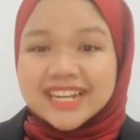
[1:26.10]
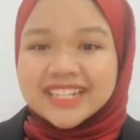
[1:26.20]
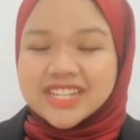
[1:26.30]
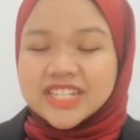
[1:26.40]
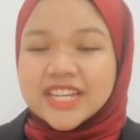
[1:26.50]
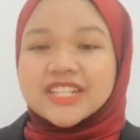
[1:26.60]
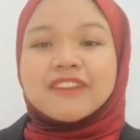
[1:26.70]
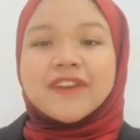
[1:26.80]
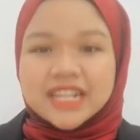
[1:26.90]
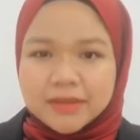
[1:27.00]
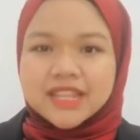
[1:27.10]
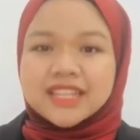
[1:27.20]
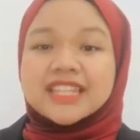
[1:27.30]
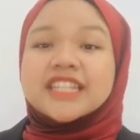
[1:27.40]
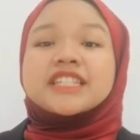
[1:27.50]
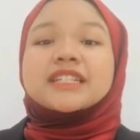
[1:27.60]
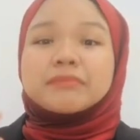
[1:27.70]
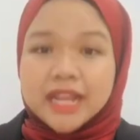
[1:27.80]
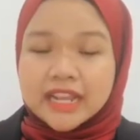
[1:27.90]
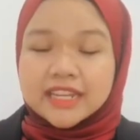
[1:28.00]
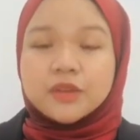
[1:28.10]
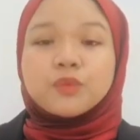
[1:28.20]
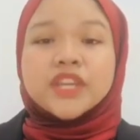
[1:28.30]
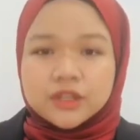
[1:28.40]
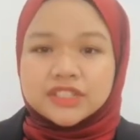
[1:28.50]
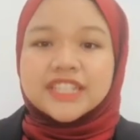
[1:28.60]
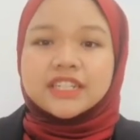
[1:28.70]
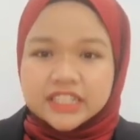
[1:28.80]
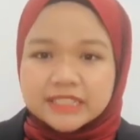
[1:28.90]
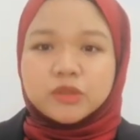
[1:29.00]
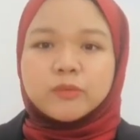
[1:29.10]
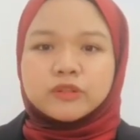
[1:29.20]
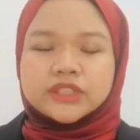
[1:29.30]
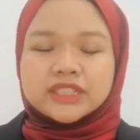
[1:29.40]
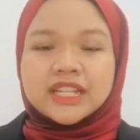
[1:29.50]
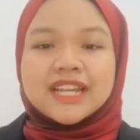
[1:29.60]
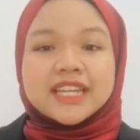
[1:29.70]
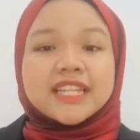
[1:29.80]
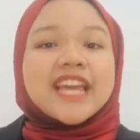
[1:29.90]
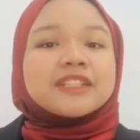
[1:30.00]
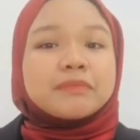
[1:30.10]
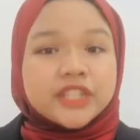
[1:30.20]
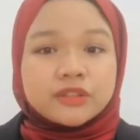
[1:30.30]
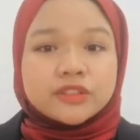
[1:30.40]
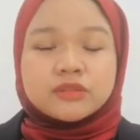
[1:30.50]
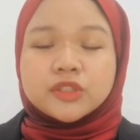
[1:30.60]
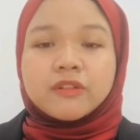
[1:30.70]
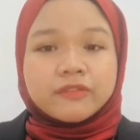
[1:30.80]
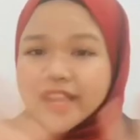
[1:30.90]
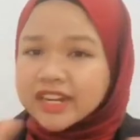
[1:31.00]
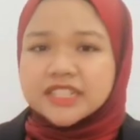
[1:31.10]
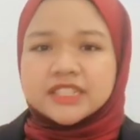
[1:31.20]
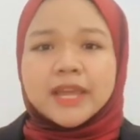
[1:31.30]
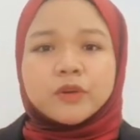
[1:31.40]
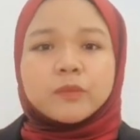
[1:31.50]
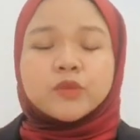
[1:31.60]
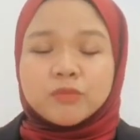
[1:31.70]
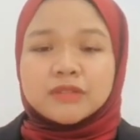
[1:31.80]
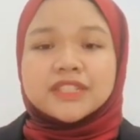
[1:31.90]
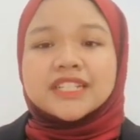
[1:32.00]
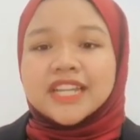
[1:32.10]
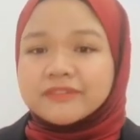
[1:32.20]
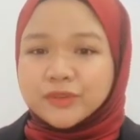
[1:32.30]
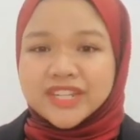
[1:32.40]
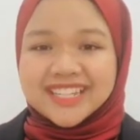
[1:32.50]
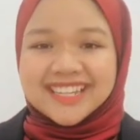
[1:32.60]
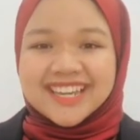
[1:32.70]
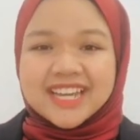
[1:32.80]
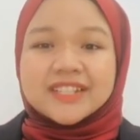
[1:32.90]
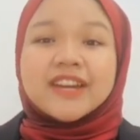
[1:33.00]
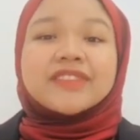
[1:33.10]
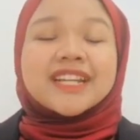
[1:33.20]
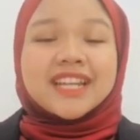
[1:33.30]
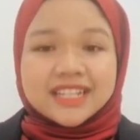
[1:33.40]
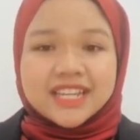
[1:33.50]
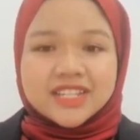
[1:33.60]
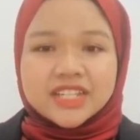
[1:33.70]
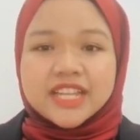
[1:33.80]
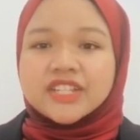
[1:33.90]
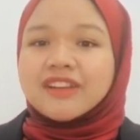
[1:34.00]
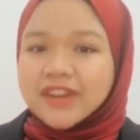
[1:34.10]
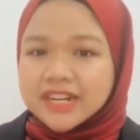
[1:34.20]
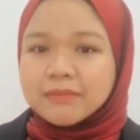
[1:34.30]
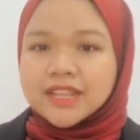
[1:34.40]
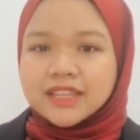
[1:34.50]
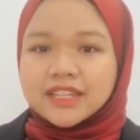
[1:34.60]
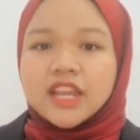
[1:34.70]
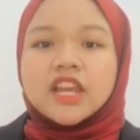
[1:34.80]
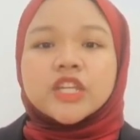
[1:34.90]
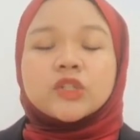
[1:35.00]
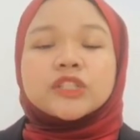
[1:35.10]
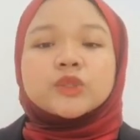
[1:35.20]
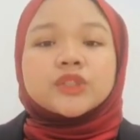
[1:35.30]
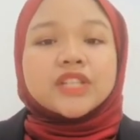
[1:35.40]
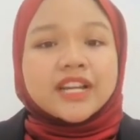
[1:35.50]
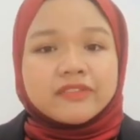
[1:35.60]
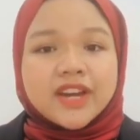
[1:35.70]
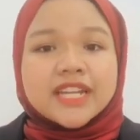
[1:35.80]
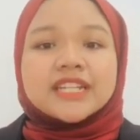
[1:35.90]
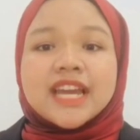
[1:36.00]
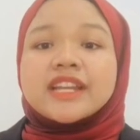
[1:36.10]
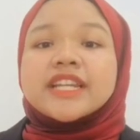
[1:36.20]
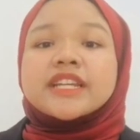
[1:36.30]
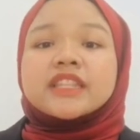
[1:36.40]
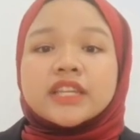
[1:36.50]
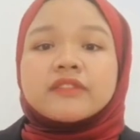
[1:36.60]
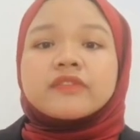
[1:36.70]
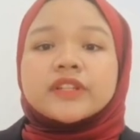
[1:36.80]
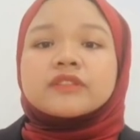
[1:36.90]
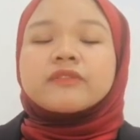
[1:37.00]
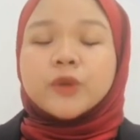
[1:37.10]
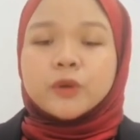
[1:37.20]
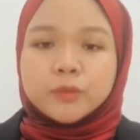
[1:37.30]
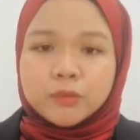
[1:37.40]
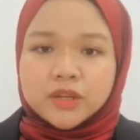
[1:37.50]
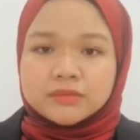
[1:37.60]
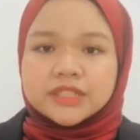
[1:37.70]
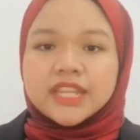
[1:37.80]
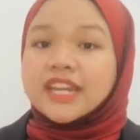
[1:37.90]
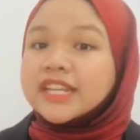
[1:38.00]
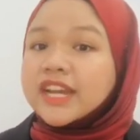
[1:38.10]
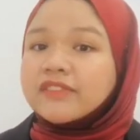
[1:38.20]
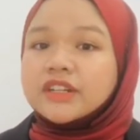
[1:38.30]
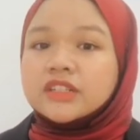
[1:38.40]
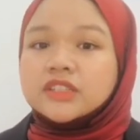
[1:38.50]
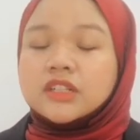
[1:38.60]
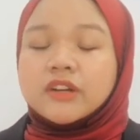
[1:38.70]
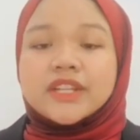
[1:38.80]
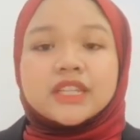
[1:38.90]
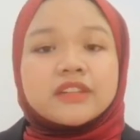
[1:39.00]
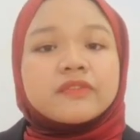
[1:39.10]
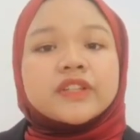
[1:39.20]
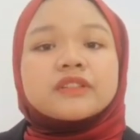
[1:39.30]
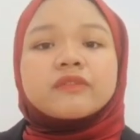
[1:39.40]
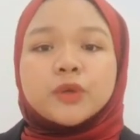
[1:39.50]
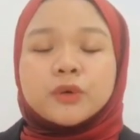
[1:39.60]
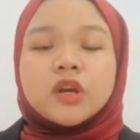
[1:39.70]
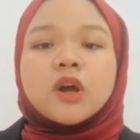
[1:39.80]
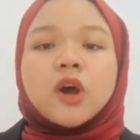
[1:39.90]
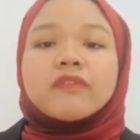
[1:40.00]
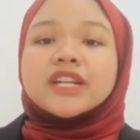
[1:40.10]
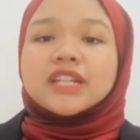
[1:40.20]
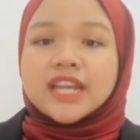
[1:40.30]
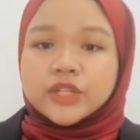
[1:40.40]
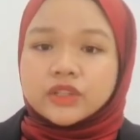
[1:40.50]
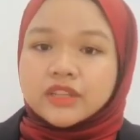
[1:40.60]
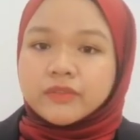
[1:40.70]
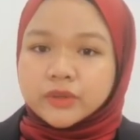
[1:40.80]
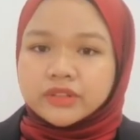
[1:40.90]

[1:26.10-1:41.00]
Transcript: Gejji and Jafari method is the method that we use in this proposal. It has been used to solve various types of problems successfully. Daftardar Gejji and Jafari method used to clarify nonlinear thin field flow problems can derive the result of the thin field flow of a non-Newton fluid,